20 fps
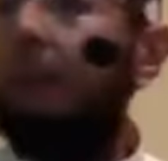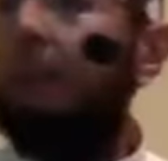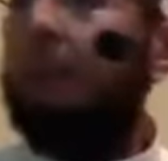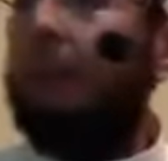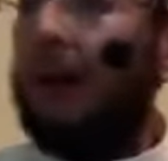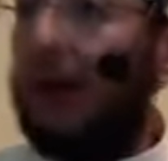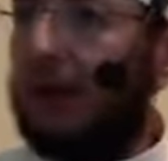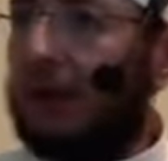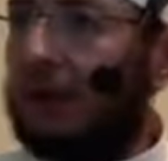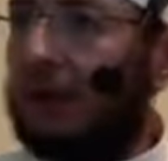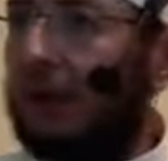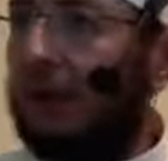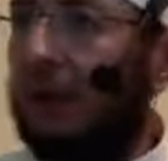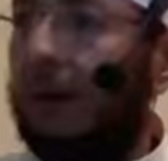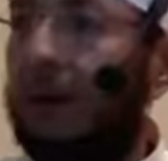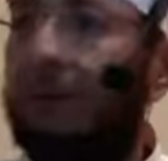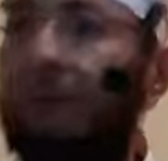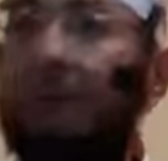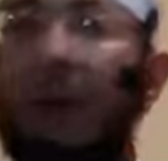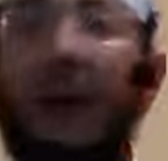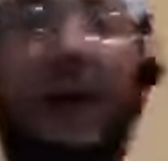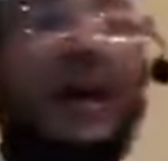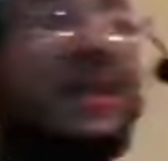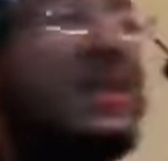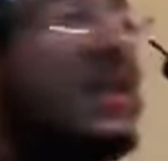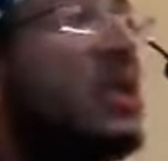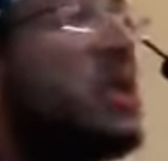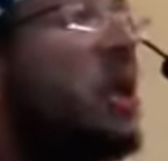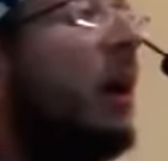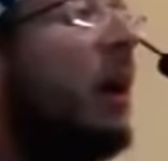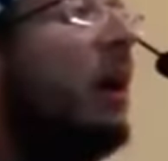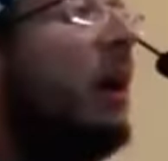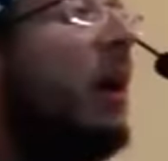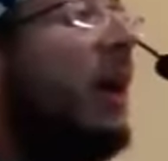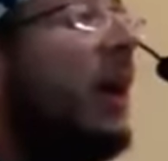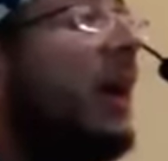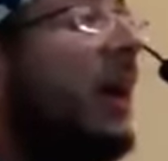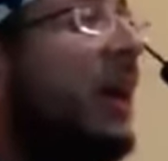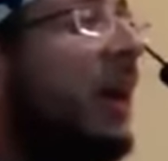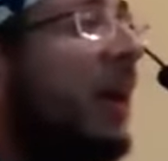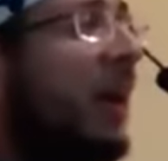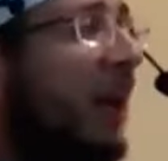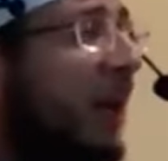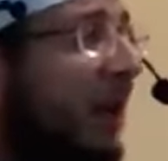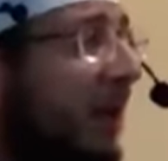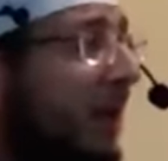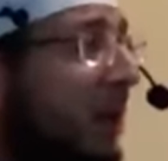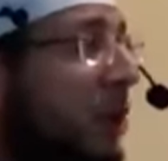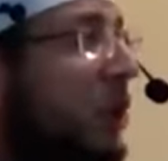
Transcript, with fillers: But as a shari'i,